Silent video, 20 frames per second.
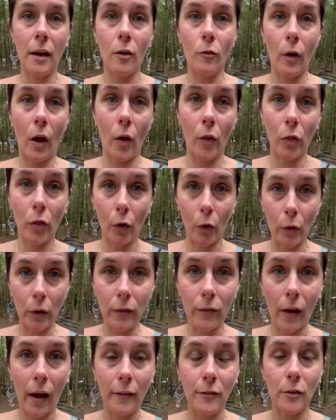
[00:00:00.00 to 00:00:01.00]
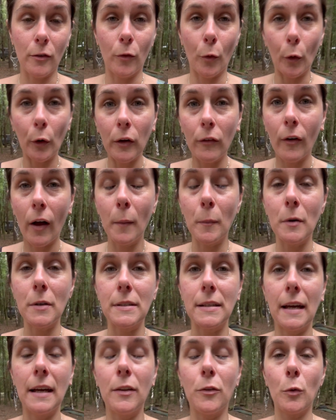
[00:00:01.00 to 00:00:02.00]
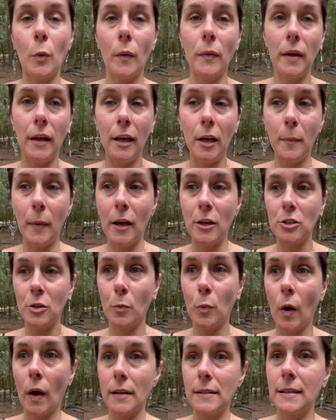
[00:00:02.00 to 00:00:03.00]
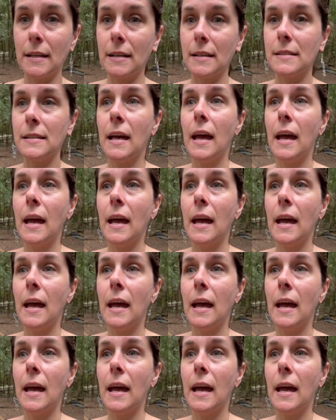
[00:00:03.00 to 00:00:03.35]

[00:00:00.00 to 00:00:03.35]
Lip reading: around 35 to 45% throughout the incubation process